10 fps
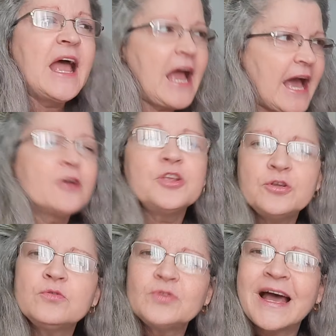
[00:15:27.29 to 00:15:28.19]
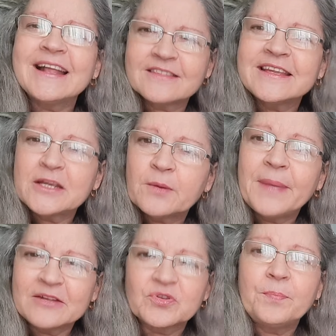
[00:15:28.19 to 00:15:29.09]
How do you not think
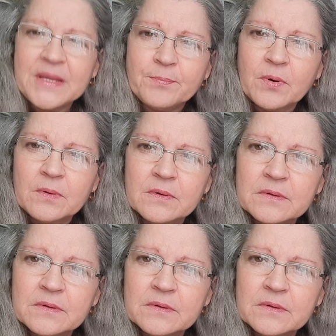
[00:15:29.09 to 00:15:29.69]
about the people?